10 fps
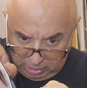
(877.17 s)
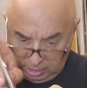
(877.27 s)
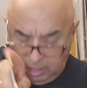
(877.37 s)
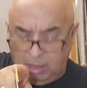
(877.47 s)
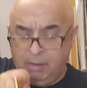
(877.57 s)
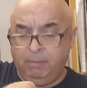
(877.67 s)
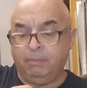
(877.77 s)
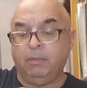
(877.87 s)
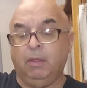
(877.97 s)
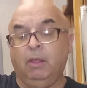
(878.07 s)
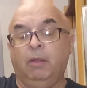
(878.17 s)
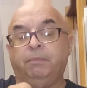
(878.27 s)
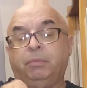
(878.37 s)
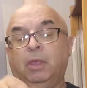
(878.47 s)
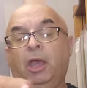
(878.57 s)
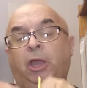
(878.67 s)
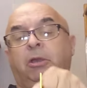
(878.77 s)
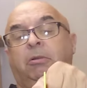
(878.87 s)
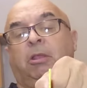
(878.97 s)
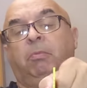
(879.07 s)
here.
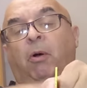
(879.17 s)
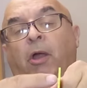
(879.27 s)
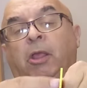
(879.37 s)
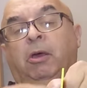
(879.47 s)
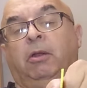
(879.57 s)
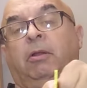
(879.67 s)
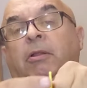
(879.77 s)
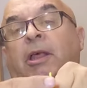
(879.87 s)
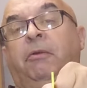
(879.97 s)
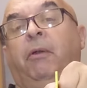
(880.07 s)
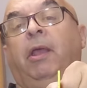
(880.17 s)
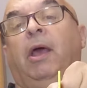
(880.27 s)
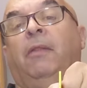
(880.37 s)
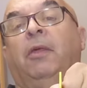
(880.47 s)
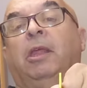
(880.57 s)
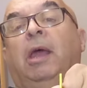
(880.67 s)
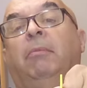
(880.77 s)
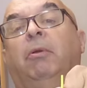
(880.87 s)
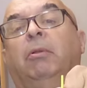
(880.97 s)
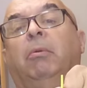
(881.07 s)
Each spine has got lettering and there's a
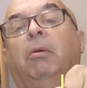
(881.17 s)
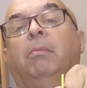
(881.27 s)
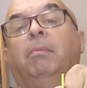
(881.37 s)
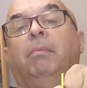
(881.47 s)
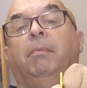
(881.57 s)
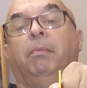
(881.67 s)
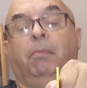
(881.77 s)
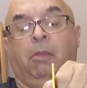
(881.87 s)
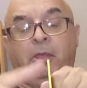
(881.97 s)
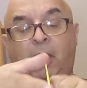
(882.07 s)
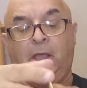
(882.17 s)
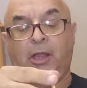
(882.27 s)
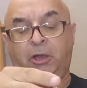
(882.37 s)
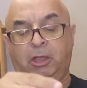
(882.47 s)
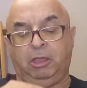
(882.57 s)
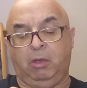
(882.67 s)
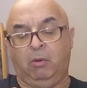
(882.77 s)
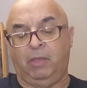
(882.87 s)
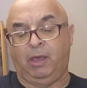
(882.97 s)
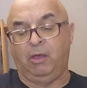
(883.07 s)
number on the bottom, so you can actually see
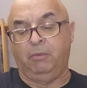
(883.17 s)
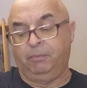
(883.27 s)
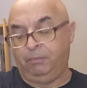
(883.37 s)
where they go.